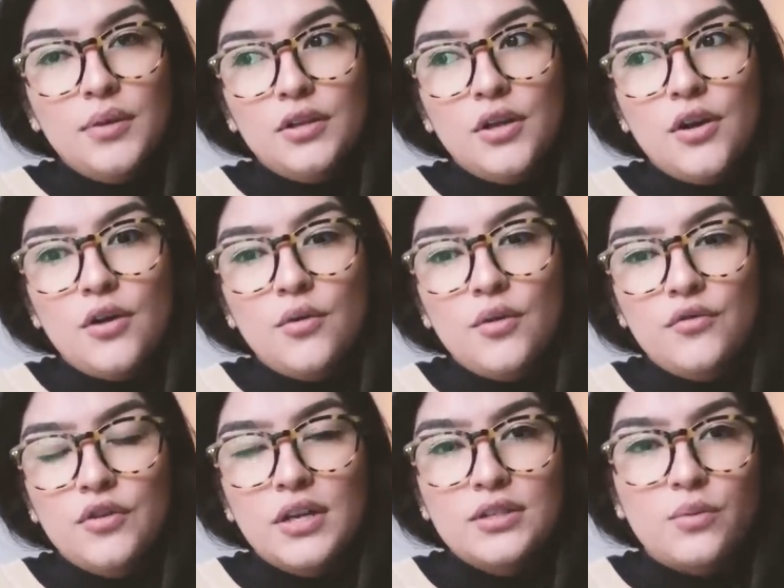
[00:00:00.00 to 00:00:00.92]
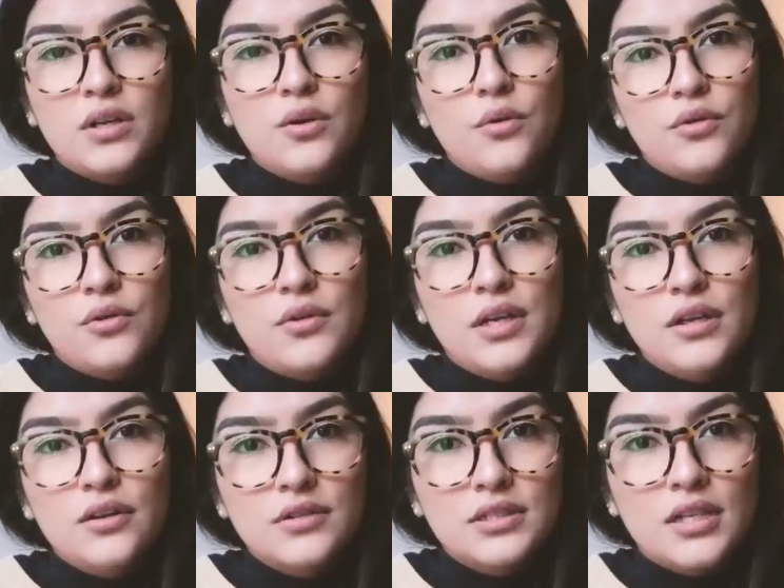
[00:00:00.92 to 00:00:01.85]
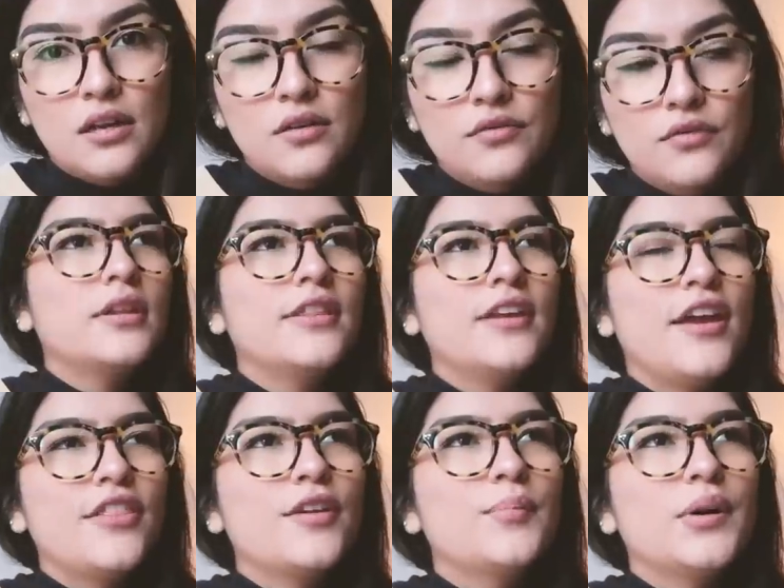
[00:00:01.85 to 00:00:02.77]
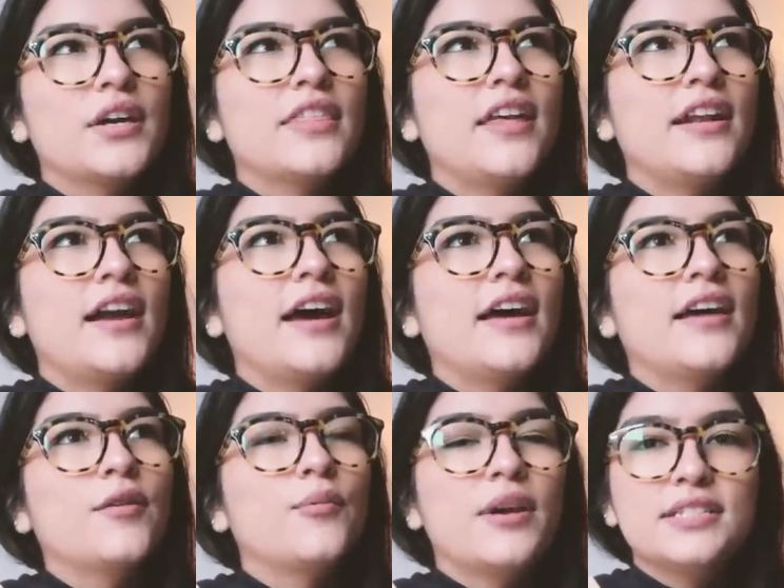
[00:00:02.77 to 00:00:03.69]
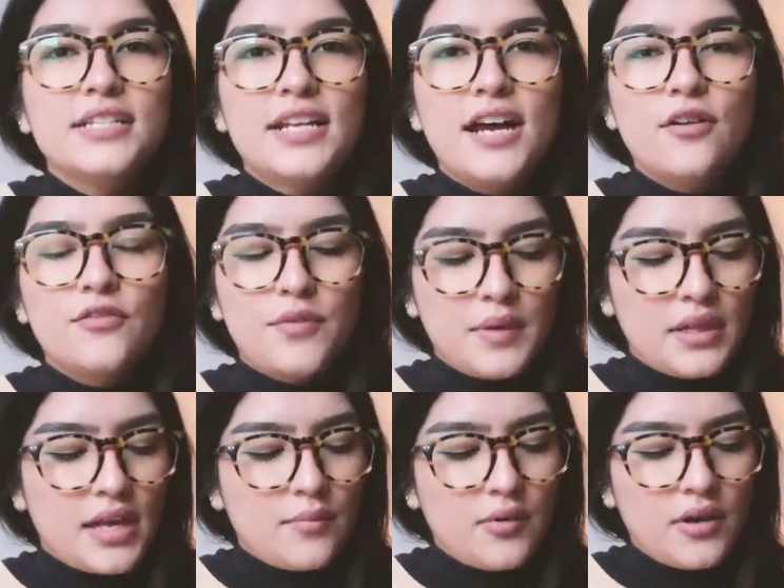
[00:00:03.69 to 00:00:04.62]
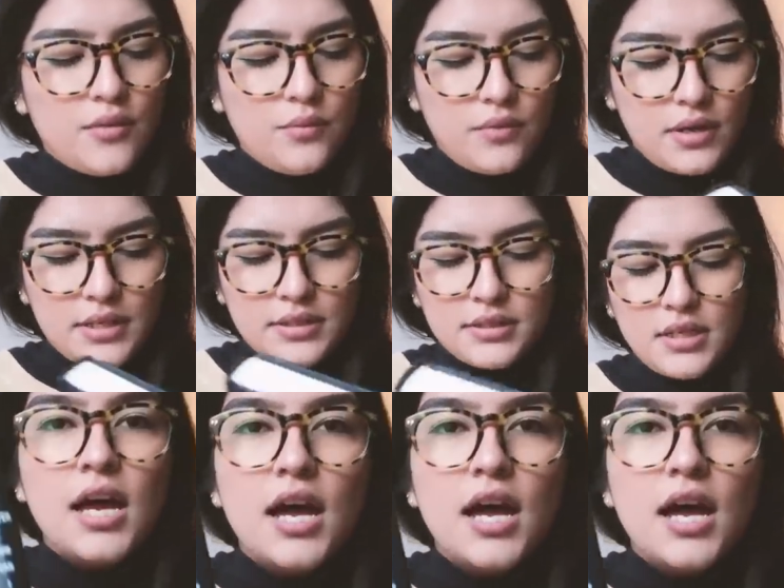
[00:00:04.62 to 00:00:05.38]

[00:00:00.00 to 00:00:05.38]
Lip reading: below if you guys want to order it yourself. The other book that I rented out from the library was